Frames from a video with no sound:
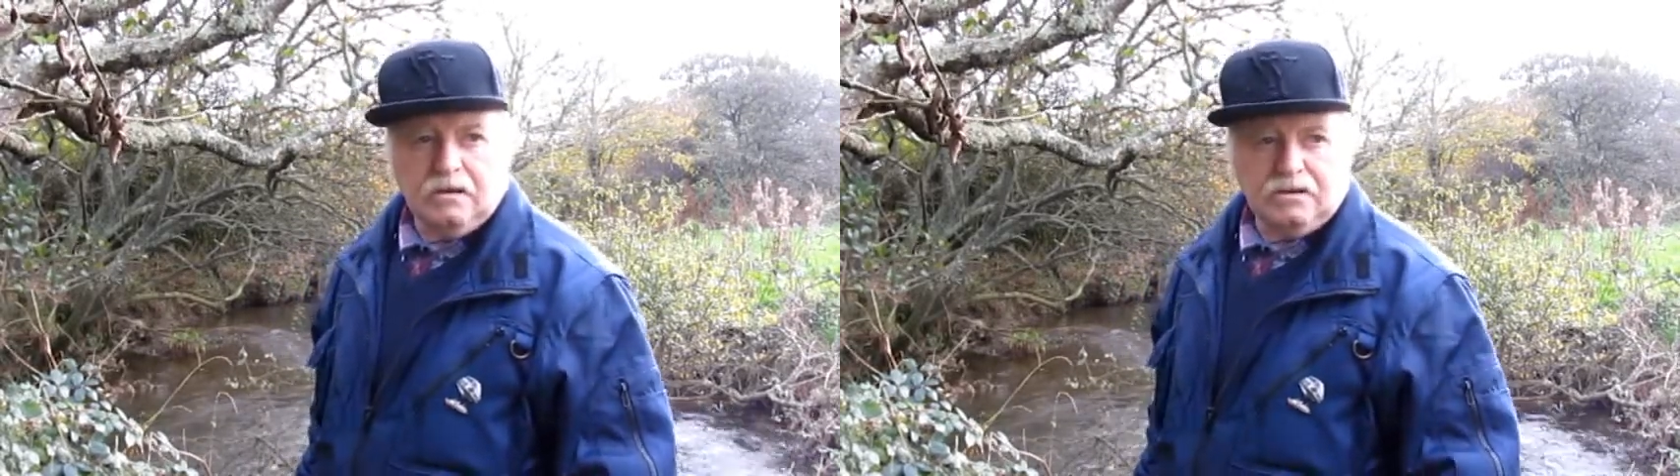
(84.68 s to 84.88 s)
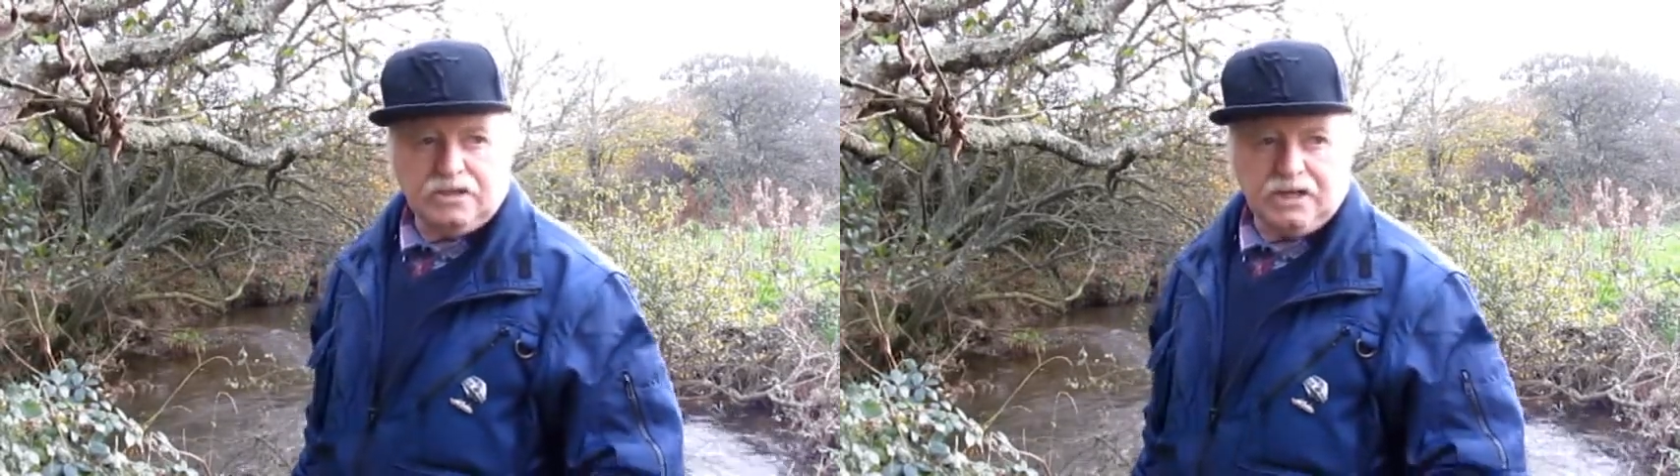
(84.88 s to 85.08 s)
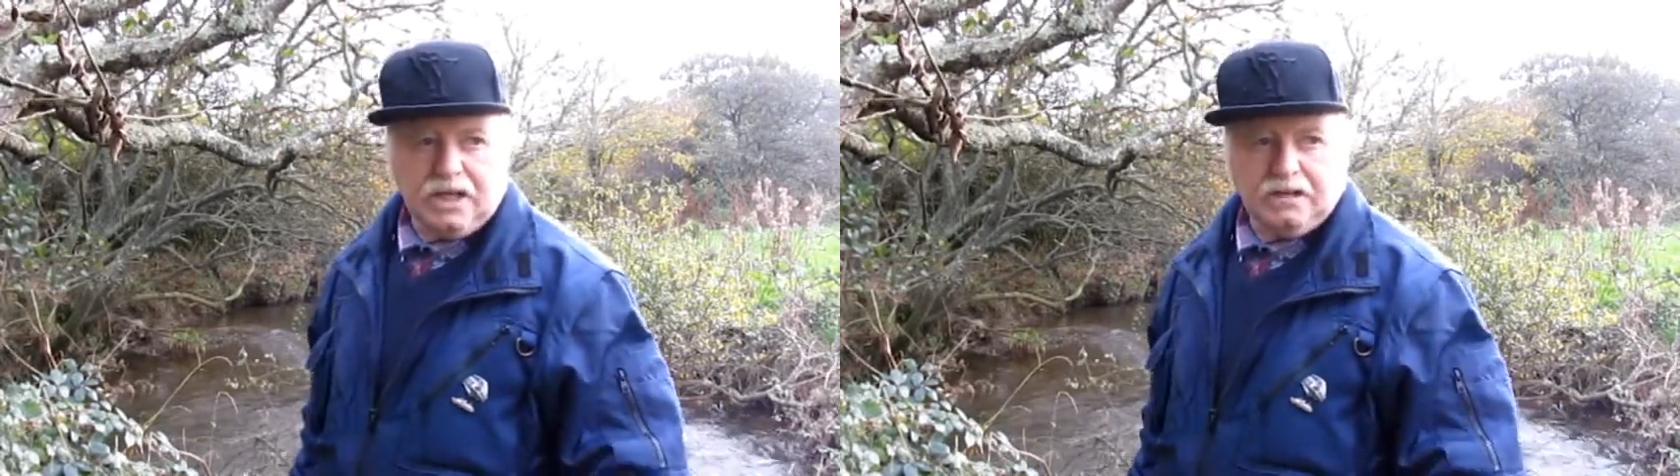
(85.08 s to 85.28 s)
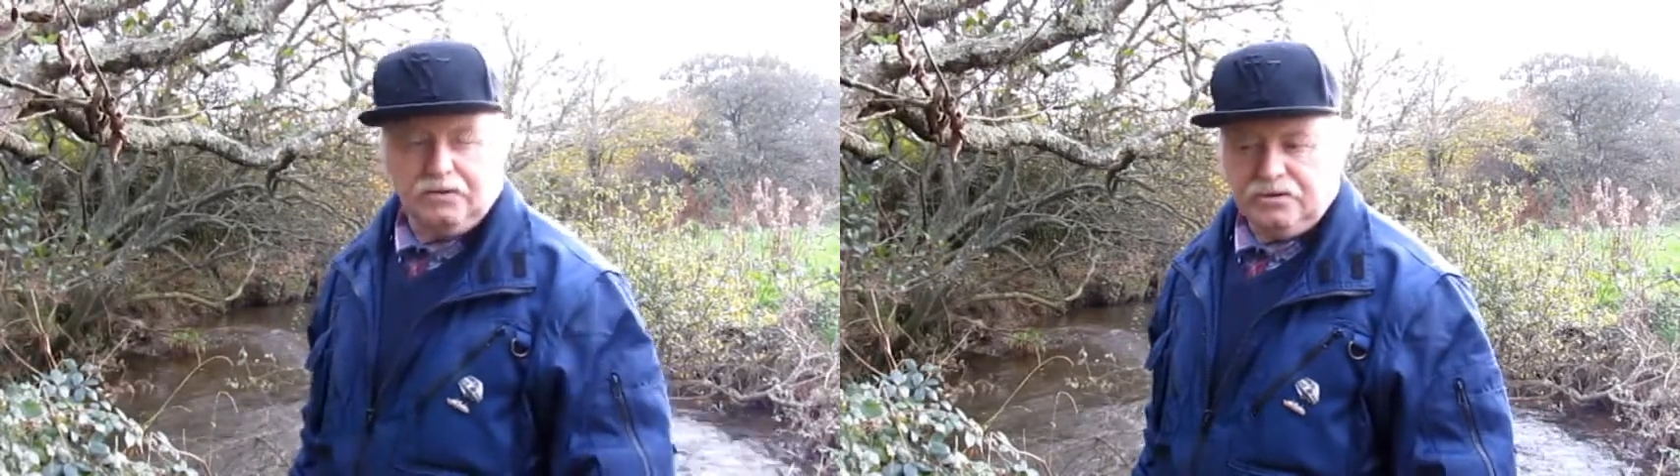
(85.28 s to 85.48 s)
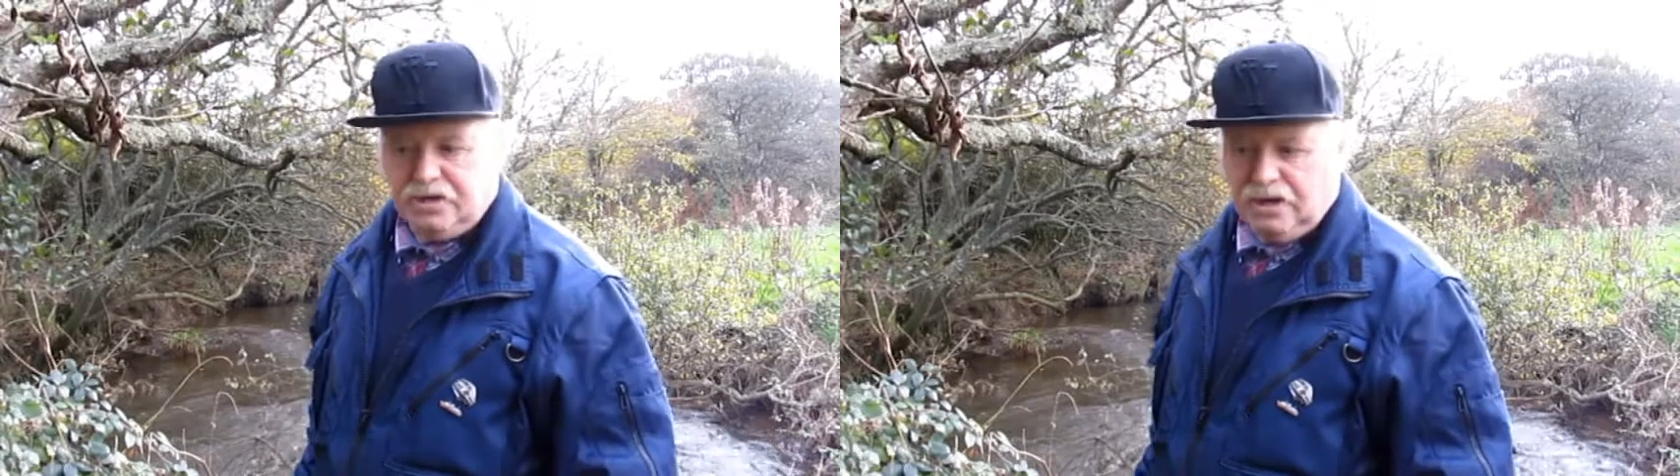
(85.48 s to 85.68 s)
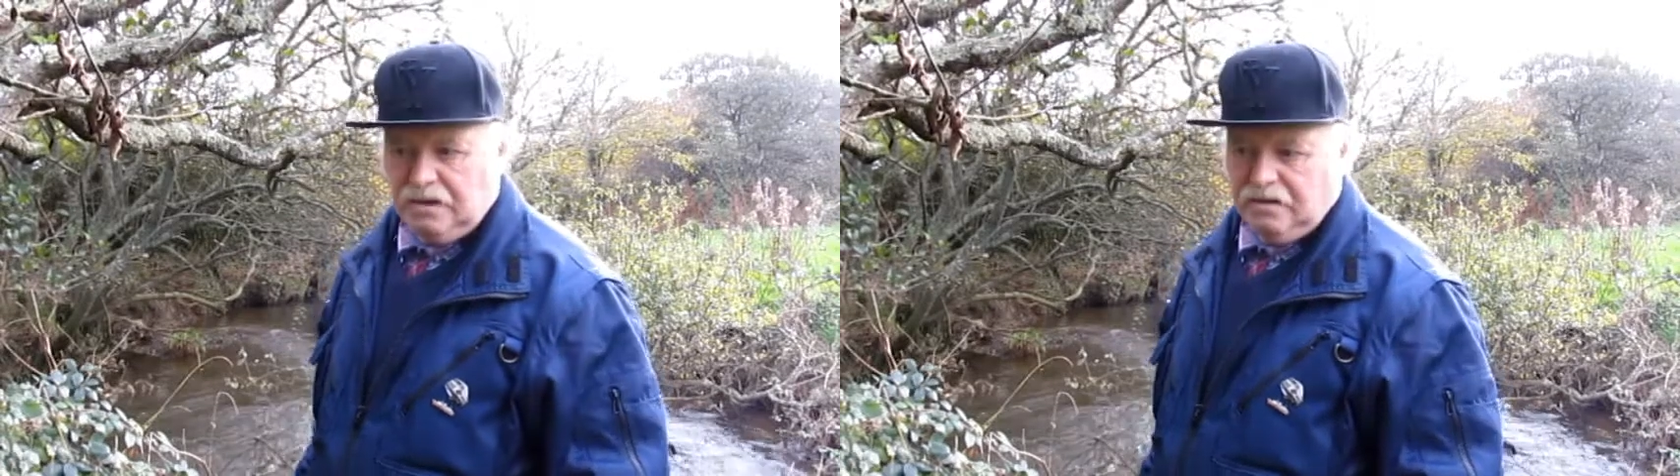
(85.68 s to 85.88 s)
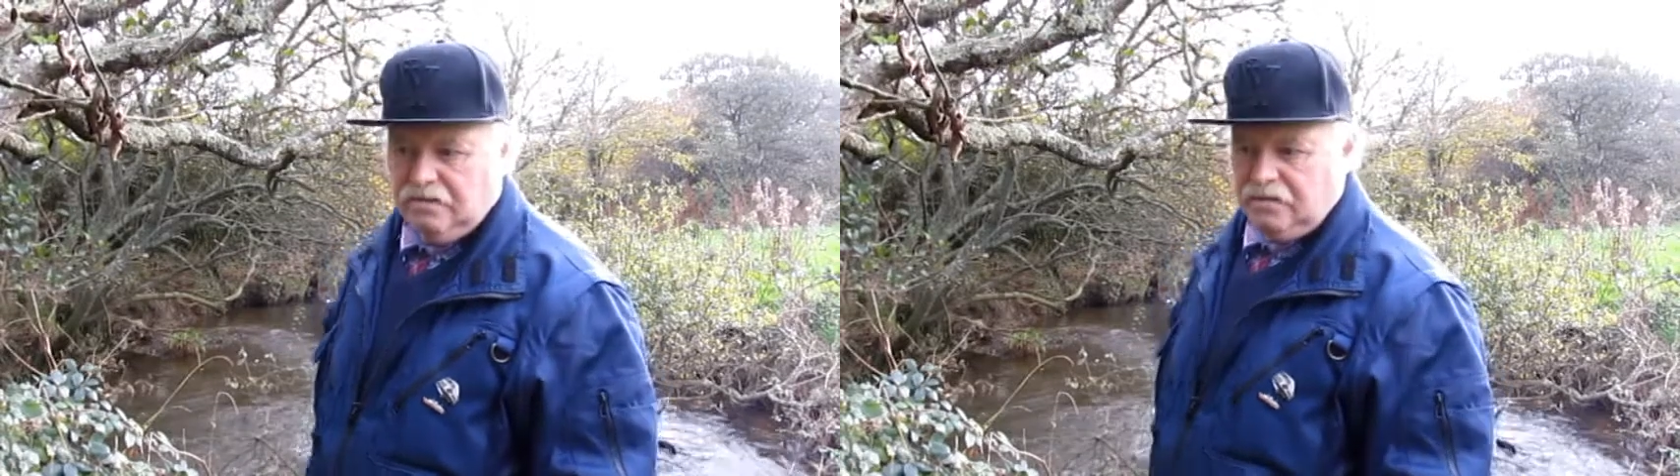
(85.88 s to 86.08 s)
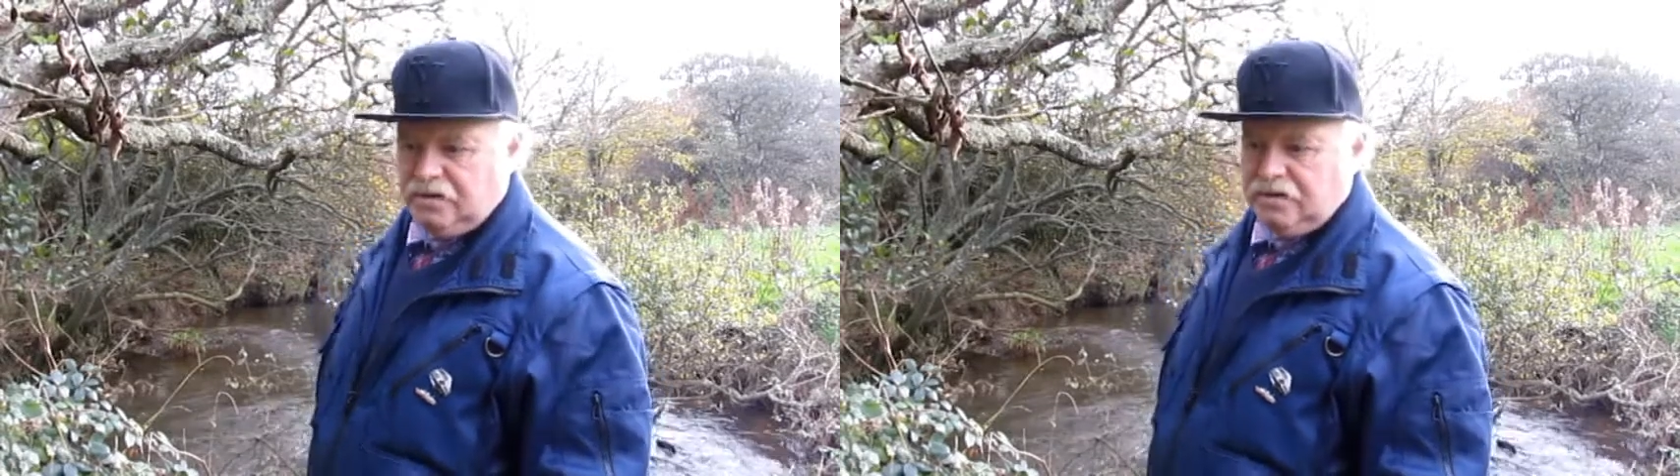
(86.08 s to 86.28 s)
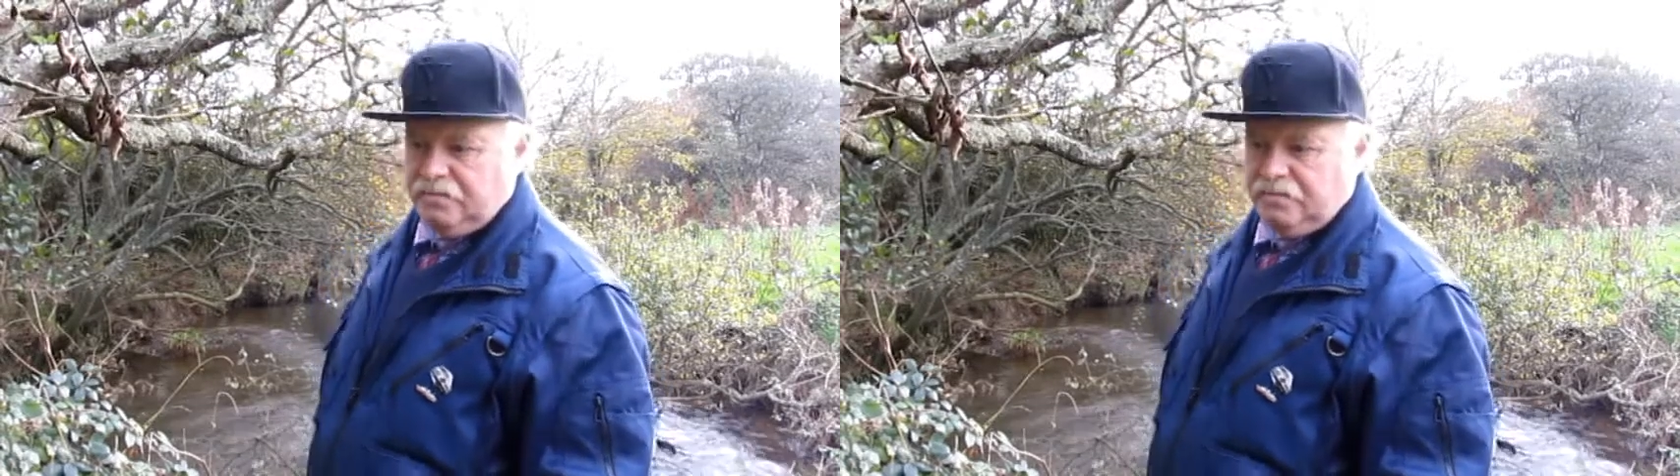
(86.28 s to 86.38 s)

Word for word: stands which has